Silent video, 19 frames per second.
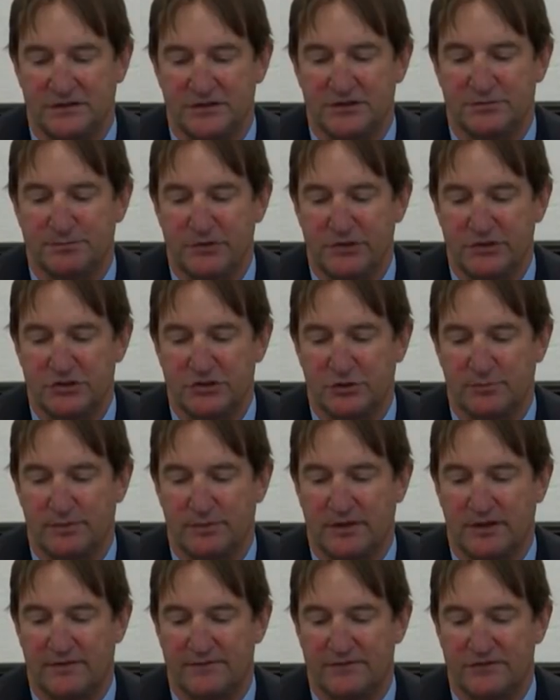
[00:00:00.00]
this picture,
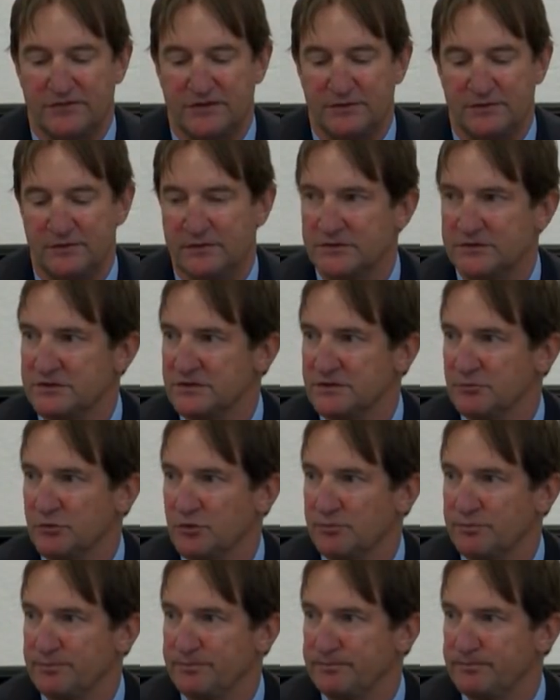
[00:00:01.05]
but I've seen a
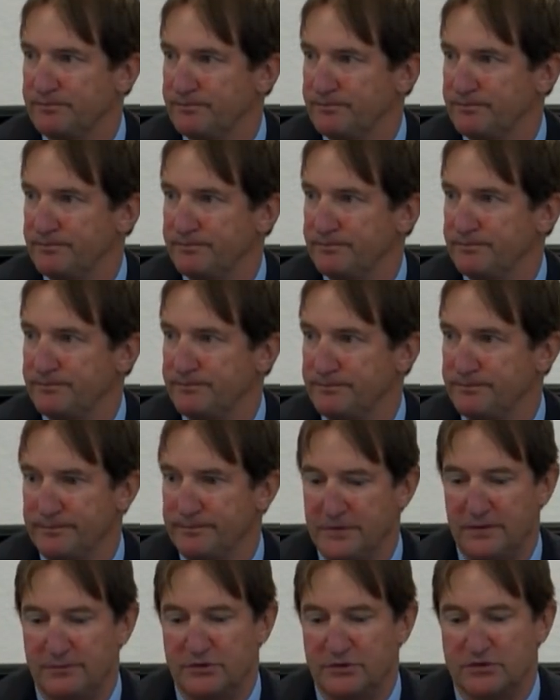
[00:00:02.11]
similar
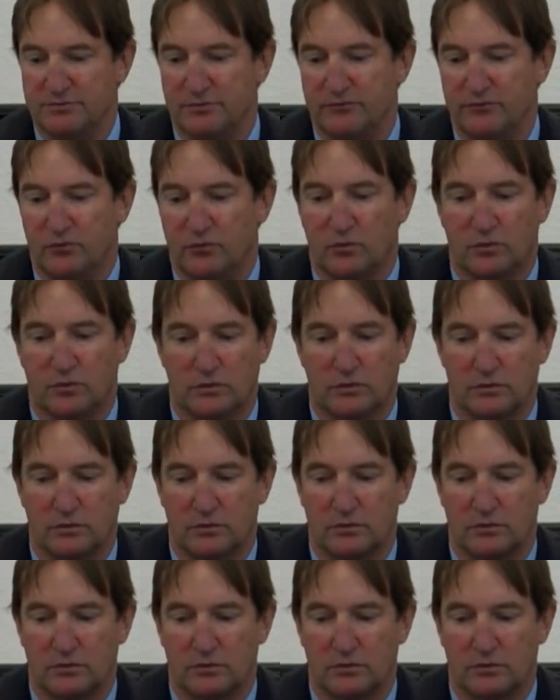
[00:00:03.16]
image before. You